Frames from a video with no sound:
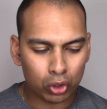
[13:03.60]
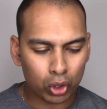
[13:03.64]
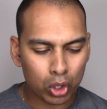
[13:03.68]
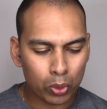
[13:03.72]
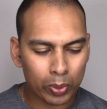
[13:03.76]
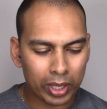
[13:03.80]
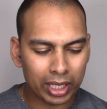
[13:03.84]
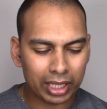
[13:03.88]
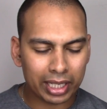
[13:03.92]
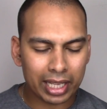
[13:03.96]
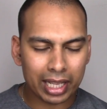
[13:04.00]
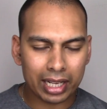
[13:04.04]
or you
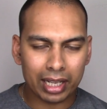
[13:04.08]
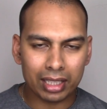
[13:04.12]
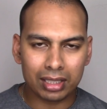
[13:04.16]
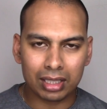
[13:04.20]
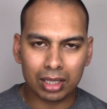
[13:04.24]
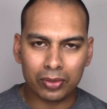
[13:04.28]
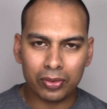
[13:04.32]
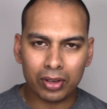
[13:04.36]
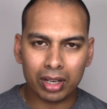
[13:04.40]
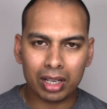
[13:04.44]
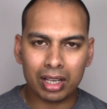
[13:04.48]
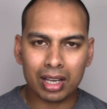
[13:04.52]
want to carry a
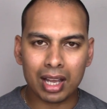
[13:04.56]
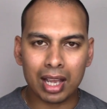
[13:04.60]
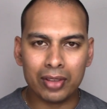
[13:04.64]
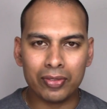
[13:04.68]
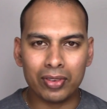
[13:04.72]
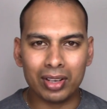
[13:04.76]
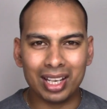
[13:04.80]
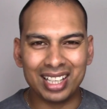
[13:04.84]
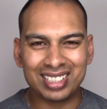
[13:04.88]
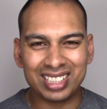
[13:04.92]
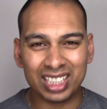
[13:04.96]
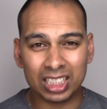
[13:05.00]
different knife,
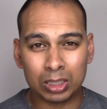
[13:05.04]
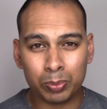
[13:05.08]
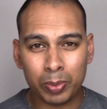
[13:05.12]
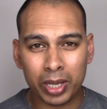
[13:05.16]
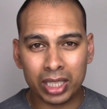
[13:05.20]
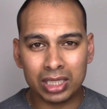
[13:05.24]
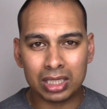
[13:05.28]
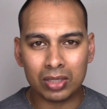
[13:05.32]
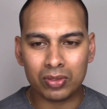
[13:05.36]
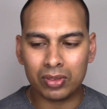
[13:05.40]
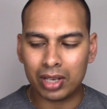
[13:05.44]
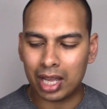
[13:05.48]
a less
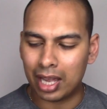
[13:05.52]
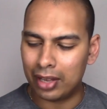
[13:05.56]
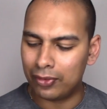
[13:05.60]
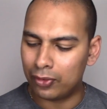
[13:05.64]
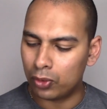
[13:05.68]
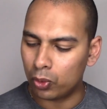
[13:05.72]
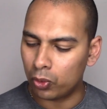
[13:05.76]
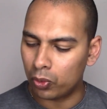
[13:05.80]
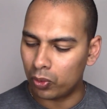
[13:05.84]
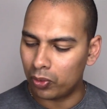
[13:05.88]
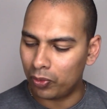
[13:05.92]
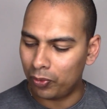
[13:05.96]
expensive knife
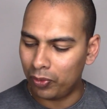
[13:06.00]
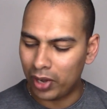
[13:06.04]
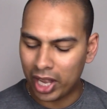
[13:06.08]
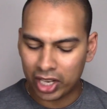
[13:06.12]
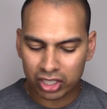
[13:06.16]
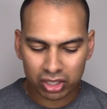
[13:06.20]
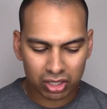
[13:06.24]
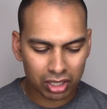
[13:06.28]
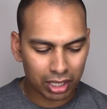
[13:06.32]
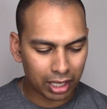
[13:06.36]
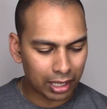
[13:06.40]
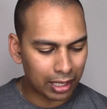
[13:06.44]
or
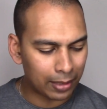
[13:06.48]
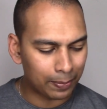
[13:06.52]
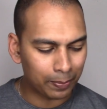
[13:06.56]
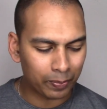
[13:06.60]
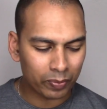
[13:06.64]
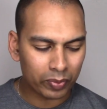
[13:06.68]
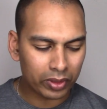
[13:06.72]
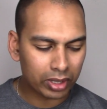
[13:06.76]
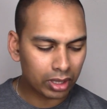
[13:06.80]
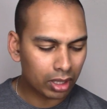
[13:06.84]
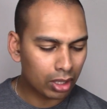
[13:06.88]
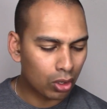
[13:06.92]
flashlight,
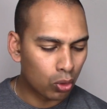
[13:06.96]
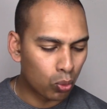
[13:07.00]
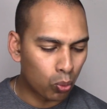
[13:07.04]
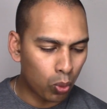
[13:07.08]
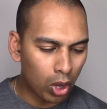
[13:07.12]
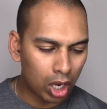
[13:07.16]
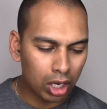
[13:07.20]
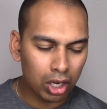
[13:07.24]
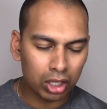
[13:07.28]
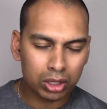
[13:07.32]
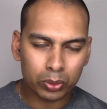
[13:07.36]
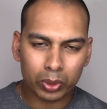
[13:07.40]

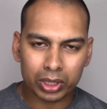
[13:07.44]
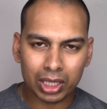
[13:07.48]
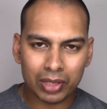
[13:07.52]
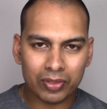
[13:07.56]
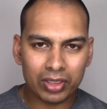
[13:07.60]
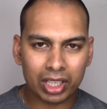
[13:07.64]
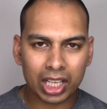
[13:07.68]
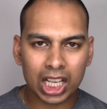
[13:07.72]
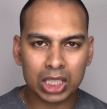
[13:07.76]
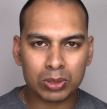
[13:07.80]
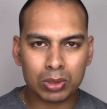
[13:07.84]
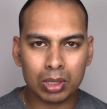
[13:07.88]
wallet, whatever
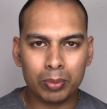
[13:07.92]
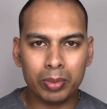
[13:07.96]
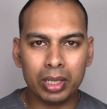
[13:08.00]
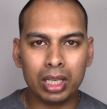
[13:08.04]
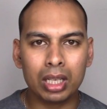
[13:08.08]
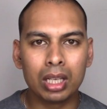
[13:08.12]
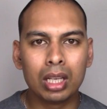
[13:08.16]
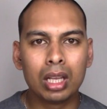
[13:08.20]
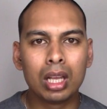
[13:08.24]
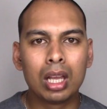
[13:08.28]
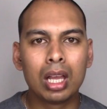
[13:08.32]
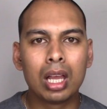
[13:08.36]
the case may
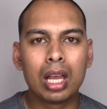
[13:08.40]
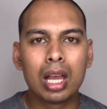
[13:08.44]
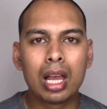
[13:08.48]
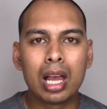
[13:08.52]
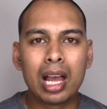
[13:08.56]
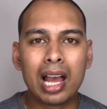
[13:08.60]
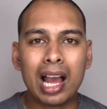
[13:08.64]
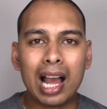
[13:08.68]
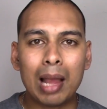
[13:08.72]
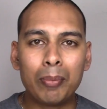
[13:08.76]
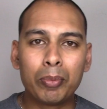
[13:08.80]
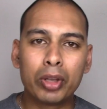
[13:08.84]
be,
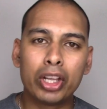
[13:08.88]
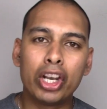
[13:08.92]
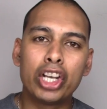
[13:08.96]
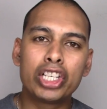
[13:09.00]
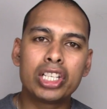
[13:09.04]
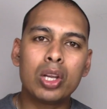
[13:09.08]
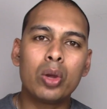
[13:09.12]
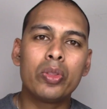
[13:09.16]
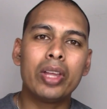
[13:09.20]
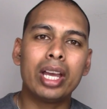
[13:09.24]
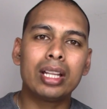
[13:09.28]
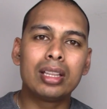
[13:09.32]
I'm going to
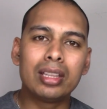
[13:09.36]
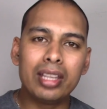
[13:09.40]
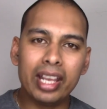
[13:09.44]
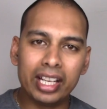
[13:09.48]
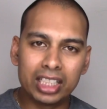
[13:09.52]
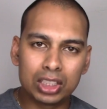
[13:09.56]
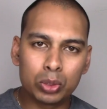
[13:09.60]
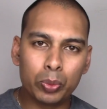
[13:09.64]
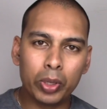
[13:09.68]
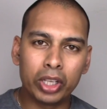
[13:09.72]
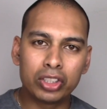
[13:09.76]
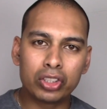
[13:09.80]
show that
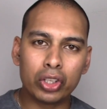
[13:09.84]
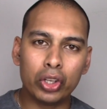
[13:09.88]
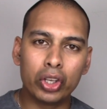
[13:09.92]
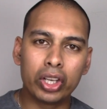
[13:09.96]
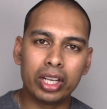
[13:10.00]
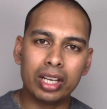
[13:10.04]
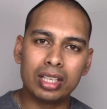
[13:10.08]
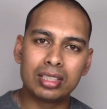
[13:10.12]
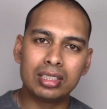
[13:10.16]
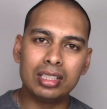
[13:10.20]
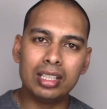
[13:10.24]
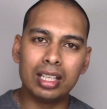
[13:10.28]
next week. So you're
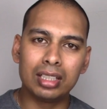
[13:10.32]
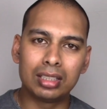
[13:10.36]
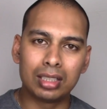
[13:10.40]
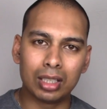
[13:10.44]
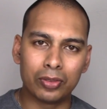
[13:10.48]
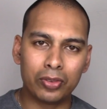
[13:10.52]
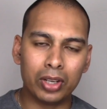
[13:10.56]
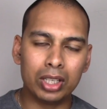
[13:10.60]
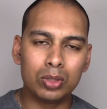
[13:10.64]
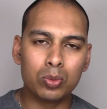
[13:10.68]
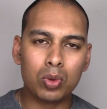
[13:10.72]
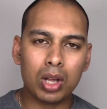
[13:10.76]
going to see a
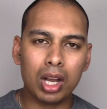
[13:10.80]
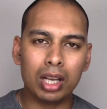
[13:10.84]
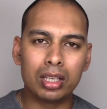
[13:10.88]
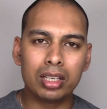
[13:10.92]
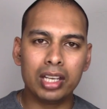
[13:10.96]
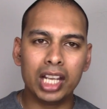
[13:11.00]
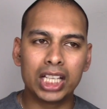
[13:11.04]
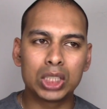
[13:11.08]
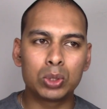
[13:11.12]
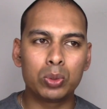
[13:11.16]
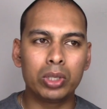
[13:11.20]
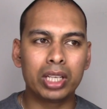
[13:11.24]
different wallet
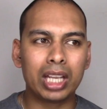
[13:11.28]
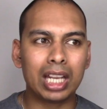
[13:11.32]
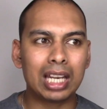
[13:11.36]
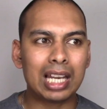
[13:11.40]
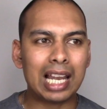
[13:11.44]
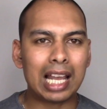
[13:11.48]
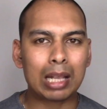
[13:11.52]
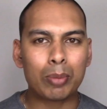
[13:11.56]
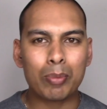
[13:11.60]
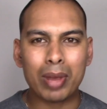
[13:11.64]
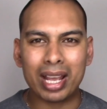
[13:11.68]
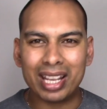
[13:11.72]
next week in
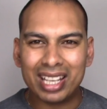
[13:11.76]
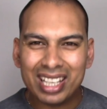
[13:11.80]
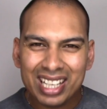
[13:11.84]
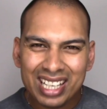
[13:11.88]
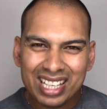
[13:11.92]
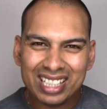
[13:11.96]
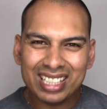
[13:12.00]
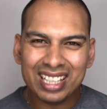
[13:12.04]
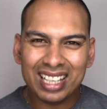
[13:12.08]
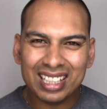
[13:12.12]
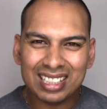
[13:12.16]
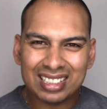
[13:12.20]
like my
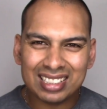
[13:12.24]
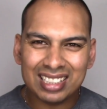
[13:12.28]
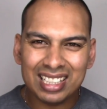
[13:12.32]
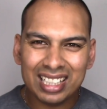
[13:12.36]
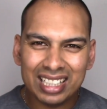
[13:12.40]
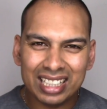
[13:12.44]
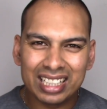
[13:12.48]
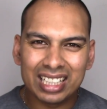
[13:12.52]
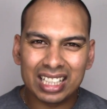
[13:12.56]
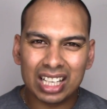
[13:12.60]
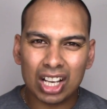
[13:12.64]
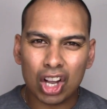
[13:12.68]

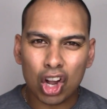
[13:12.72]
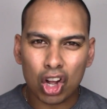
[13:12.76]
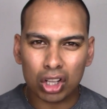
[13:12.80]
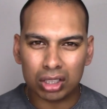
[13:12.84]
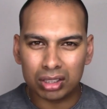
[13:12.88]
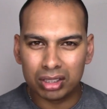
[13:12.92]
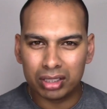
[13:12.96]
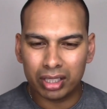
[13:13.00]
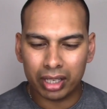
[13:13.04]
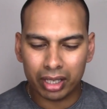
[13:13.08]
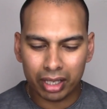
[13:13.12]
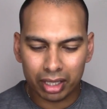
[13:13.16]
EDC gear
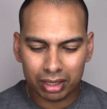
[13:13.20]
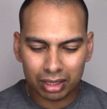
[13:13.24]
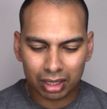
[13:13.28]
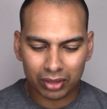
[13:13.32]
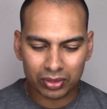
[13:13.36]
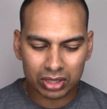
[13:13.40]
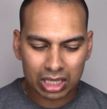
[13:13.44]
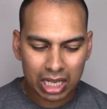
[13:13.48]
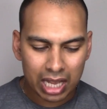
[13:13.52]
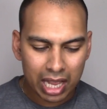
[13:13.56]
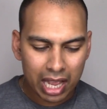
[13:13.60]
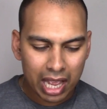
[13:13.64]

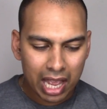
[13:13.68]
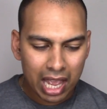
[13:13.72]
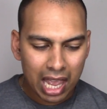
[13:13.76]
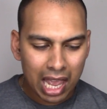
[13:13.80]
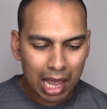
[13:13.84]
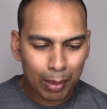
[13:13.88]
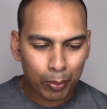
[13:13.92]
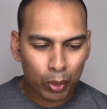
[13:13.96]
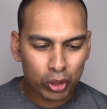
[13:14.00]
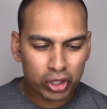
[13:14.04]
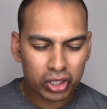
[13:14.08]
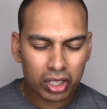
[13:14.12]
alternatives.
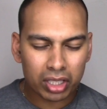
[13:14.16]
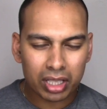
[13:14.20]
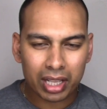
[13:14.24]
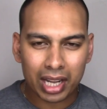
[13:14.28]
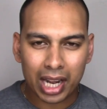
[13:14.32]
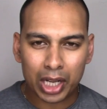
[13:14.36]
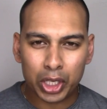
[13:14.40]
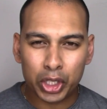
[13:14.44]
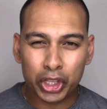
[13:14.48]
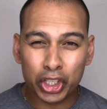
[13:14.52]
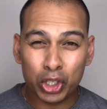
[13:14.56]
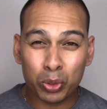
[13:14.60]
I'm also going to
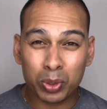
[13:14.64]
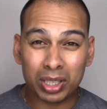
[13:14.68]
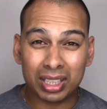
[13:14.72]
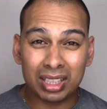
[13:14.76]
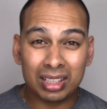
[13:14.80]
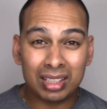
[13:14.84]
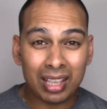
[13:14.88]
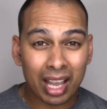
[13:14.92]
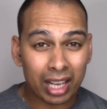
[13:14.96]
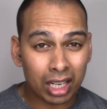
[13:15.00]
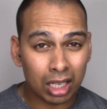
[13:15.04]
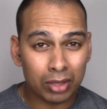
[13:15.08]
run you through a
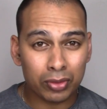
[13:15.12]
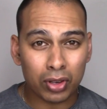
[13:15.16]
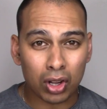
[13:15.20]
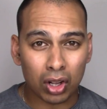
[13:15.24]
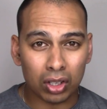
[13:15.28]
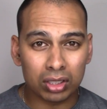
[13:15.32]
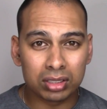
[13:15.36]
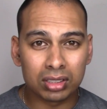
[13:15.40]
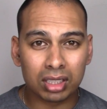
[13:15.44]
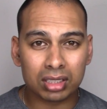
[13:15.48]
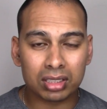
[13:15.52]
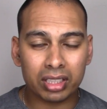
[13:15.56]
ton of
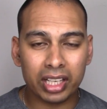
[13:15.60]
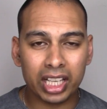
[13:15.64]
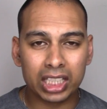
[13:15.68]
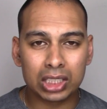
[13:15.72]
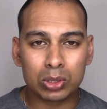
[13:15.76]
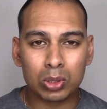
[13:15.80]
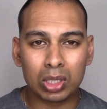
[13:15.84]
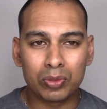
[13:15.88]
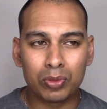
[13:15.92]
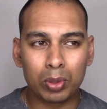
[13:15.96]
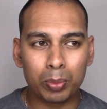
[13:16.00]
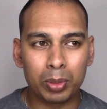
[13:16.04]
holsters next
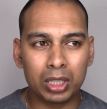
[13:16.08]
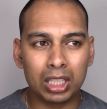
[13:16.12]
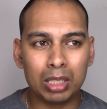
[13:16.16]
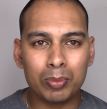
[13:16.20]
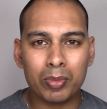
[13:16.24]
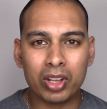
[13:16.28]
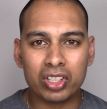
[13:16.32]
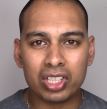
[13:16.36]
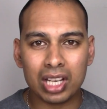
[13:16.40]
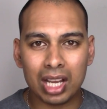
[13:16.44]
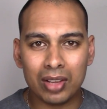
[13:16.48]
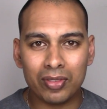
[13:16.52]
week for pretty
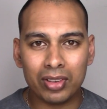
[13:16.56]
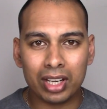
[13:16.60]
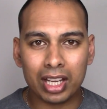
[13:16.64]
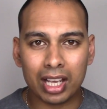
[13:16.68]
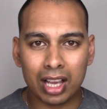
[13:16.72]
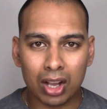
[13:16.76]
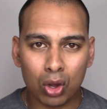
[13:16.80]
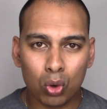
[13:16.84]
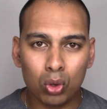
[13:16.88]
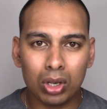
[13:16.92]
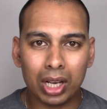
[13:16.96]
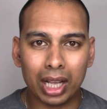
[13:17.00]
much every
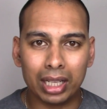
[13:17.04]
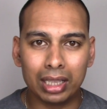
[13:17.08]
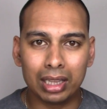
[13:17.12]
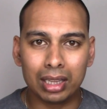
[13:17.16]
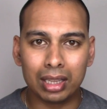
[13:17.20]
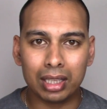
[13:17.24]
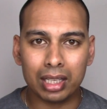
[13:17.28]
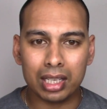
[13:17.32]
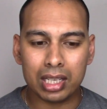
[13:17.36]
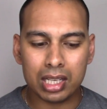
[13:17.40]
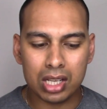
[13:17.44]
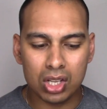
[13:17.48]
Olight
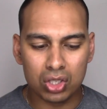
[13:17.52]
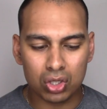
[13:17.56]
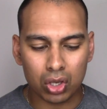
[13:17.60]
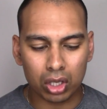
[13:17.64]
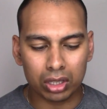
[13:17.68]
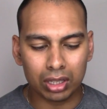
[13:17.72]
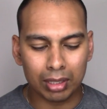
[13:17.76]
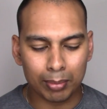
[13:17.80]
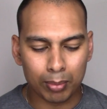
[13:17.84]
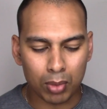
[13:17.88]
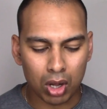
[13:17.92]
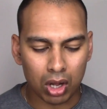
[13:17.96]
there is
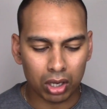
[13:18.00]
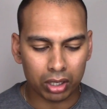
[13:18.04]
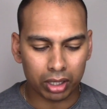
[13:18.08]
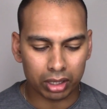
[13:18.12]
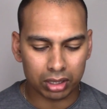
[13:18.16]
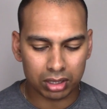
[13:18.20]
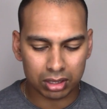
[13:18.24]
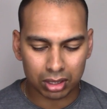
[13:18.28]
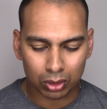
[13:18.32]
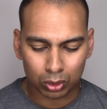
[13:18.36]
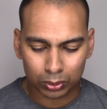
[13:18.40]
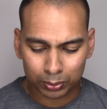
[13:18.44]
on the
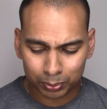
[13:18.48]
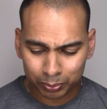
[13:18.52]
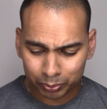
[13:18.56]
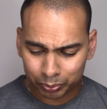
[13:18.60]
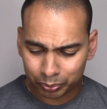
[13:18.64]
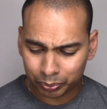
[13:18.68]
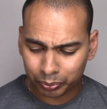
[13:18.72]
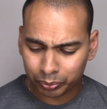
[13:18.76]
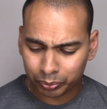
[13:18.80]
market. So